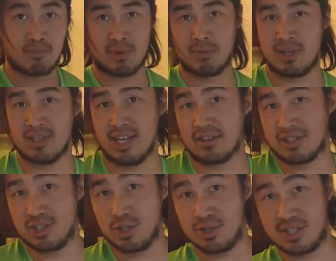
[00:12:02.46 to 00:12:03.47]
because
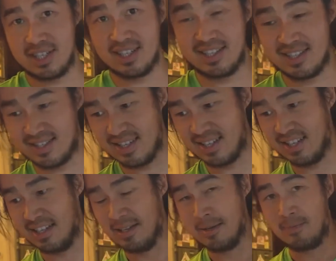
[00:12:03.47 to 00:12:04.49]
altitude sickness is
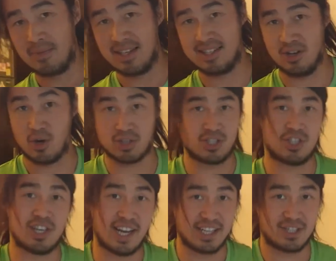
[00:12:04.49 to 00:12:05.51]
an
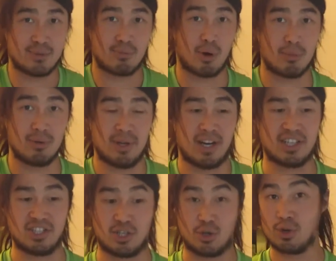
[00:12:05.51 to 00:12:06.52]
oxygenation problem, and I
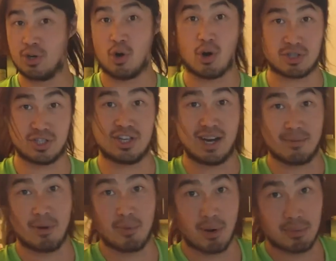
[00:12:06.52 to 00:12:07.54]
just couldn't
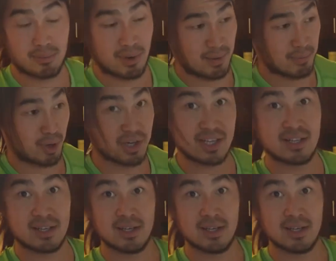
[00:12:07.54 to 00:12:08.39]
oxygenate my body